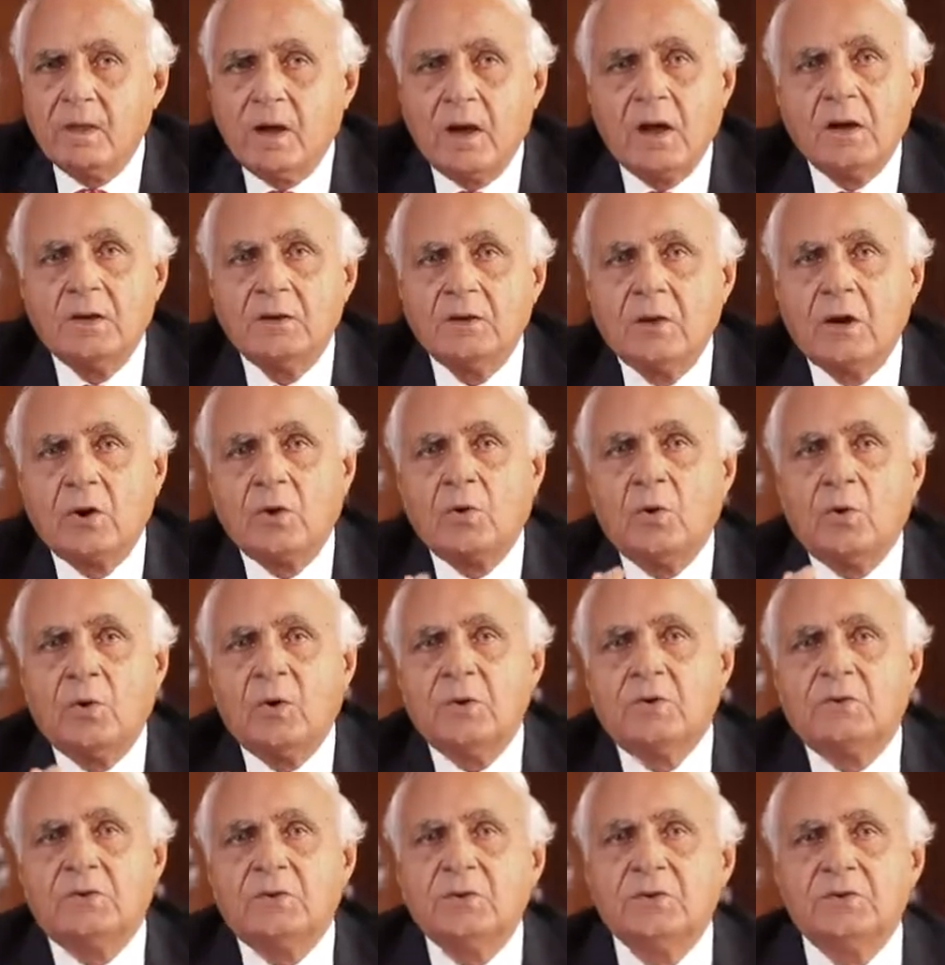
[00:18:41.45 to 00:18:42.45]
undergo
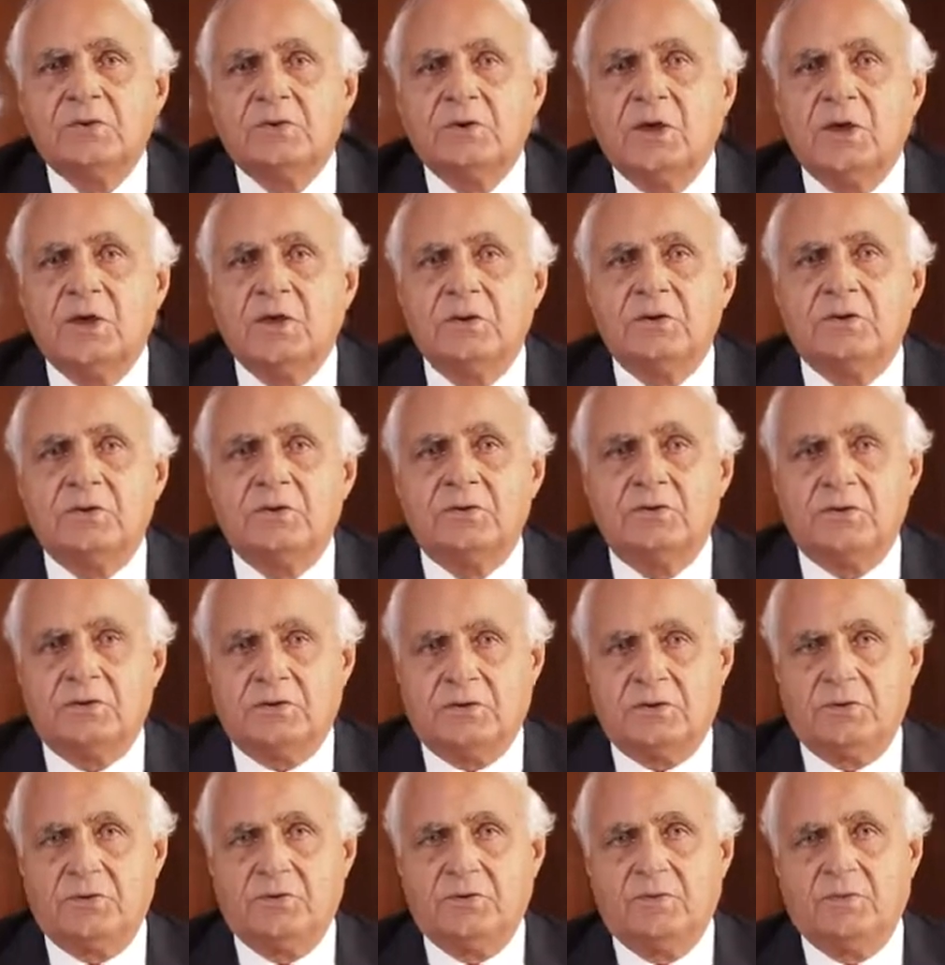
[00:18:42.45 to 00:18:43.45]
a sea
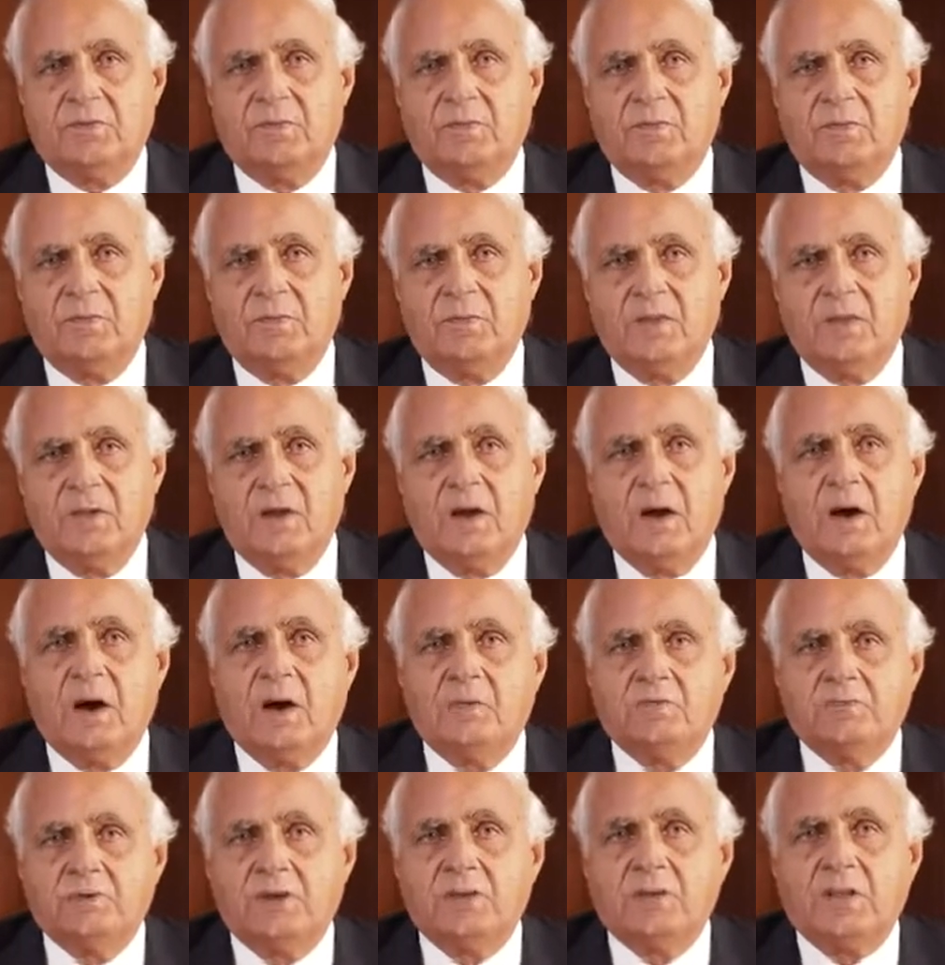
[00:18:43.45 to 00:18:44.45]
change
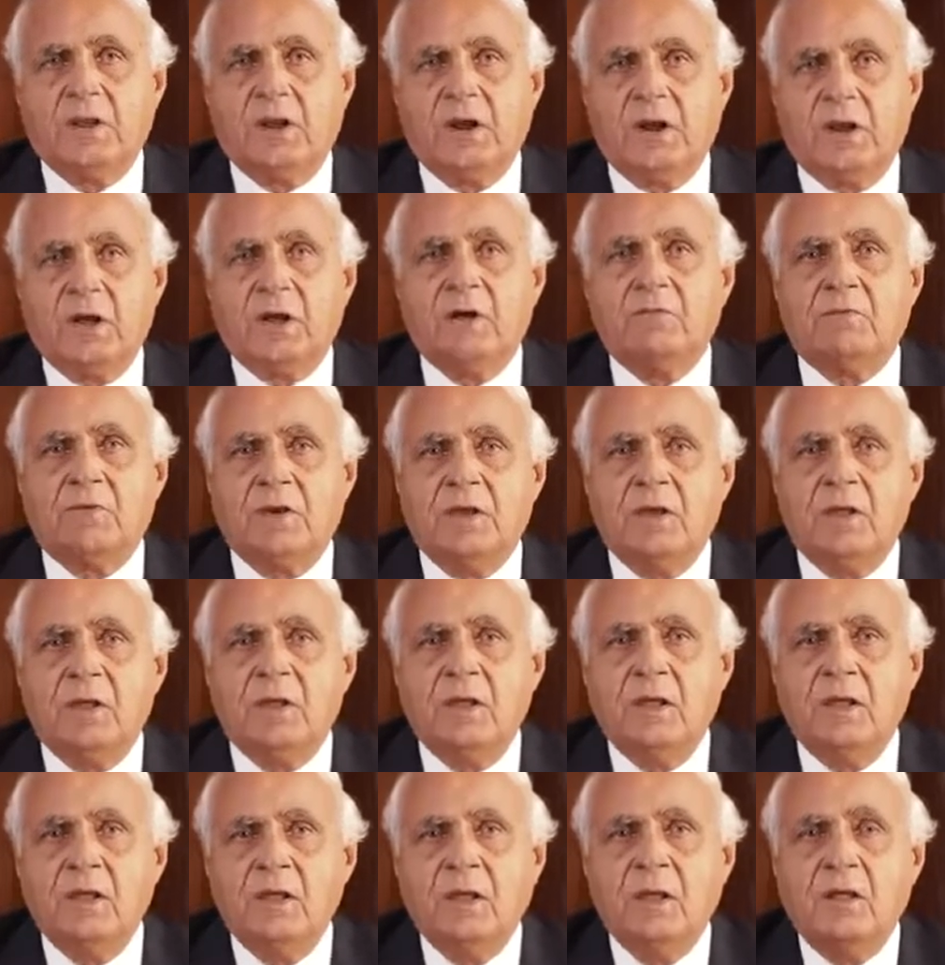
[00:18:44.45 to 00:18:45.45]
after the
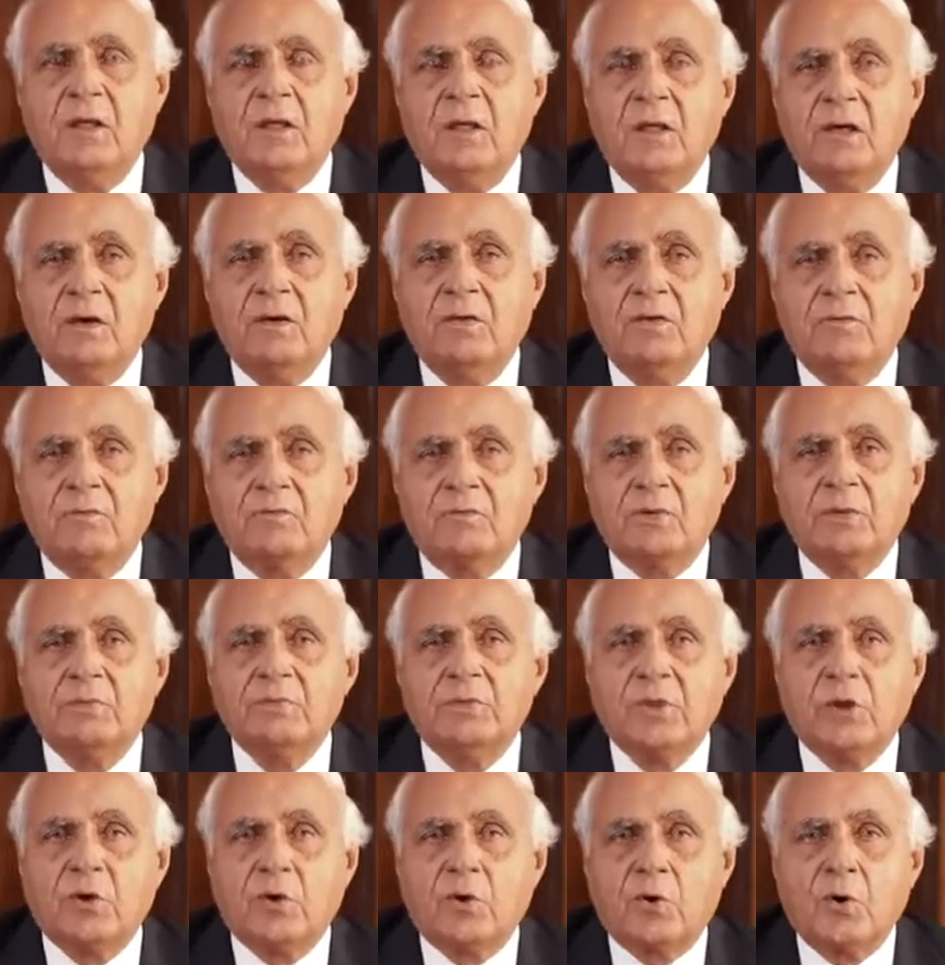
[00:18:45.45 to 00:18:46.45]
recovery
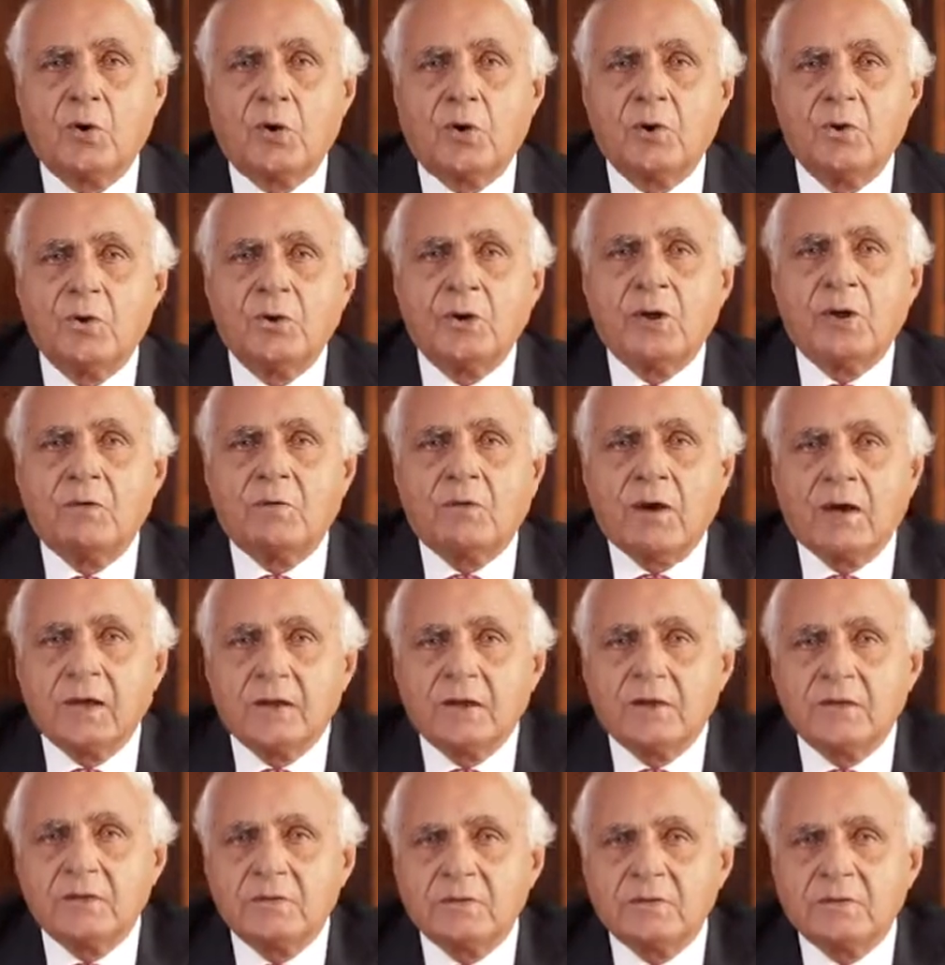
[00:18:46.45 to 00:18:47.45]
from the
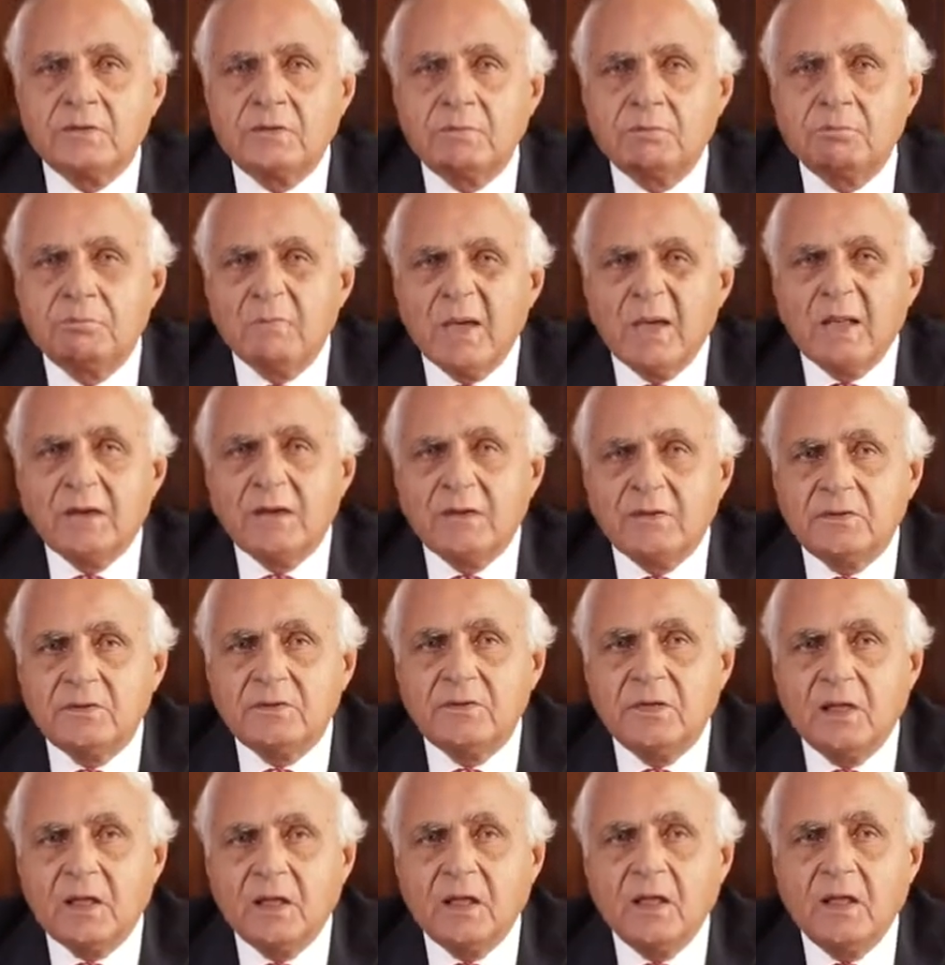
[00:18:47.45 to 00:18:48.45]
coronavirus
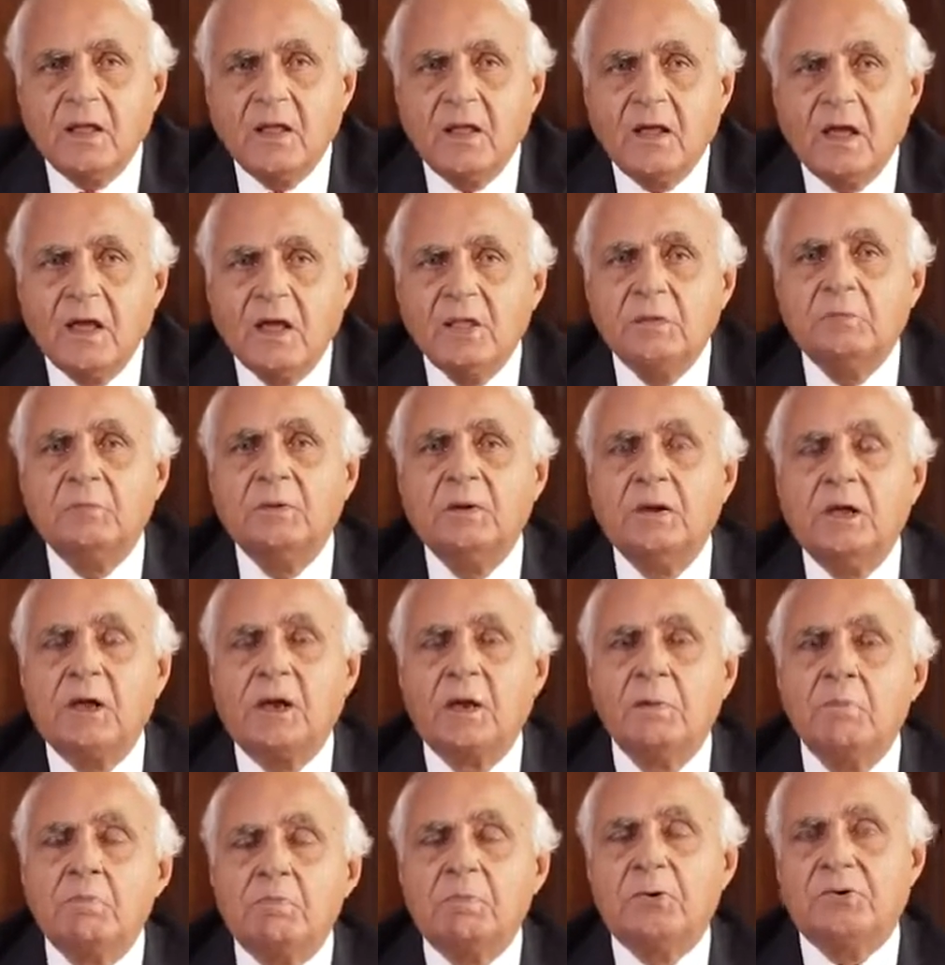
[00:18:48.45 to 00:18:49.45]
menace has been
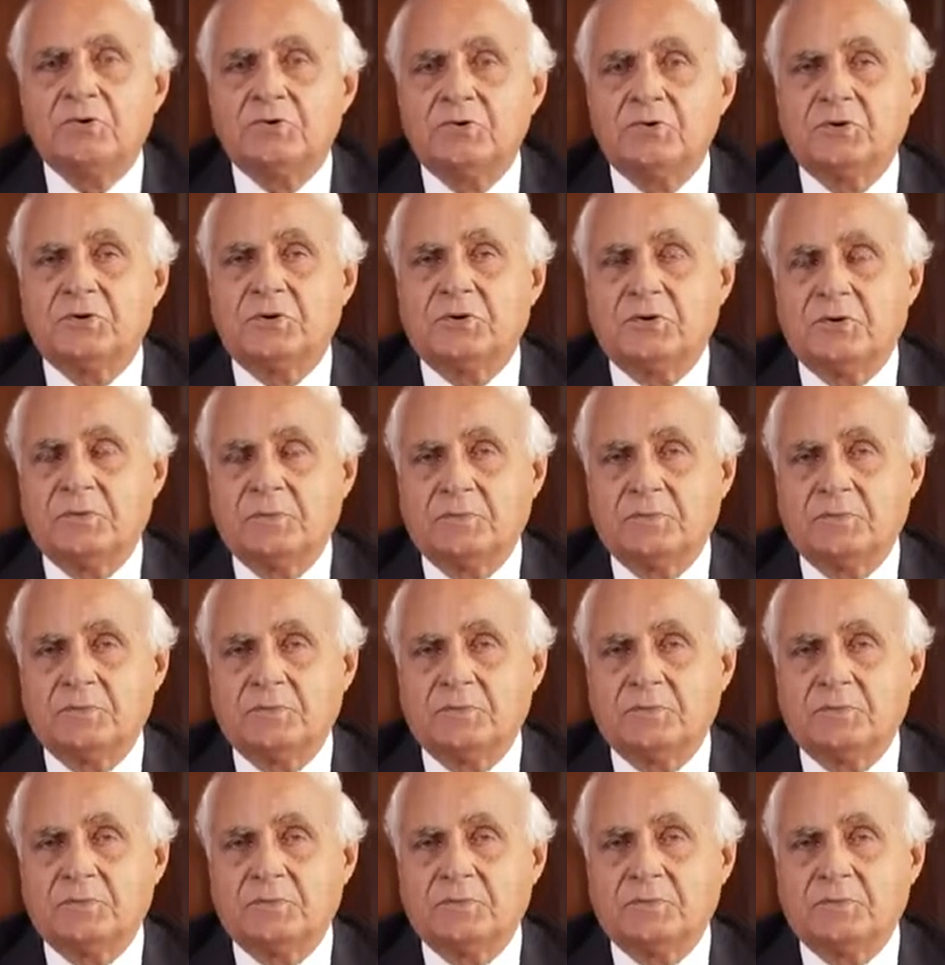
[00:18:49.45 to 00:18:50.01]
accomplished.